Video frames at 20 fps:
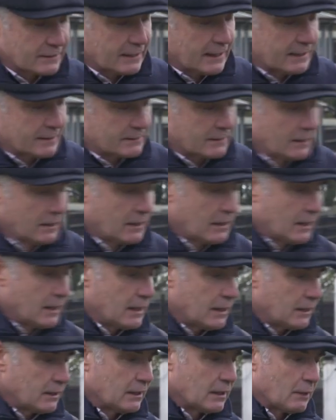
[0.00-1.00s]
it is,
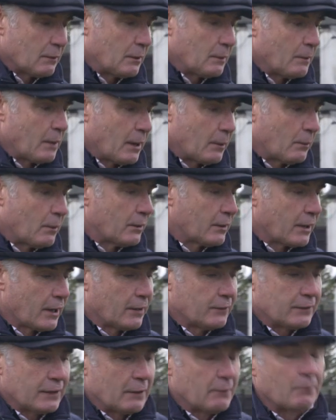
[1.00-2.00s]
you know, we might well
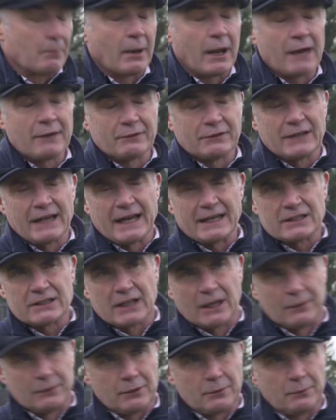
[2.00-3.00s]
go there. We might have a day at
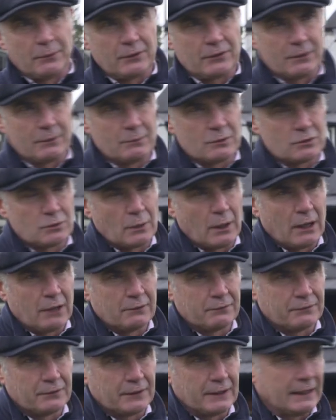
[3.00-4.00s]
Cheltenham with him as
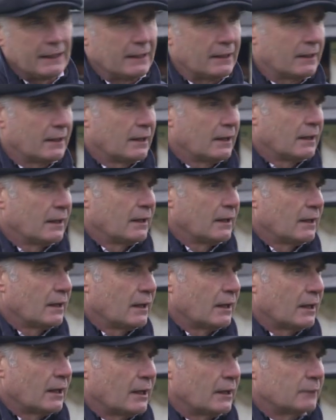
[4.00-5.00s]
well for the
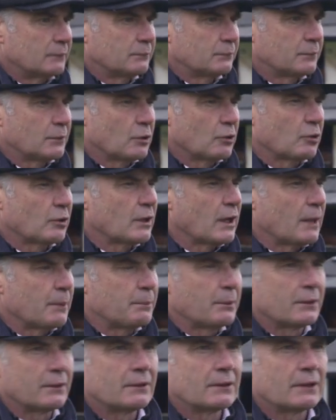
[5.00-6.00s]
um, county,
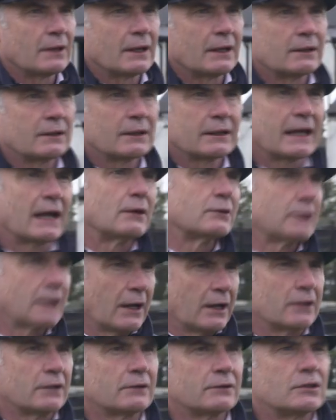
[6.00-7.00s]
county, county Hurdle county or,
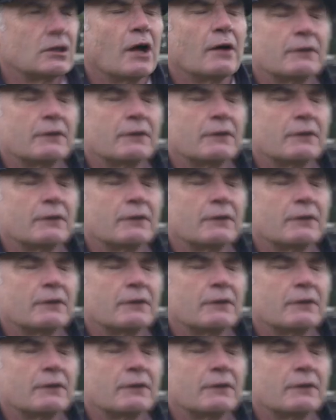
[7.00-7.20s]
hurdle, Coral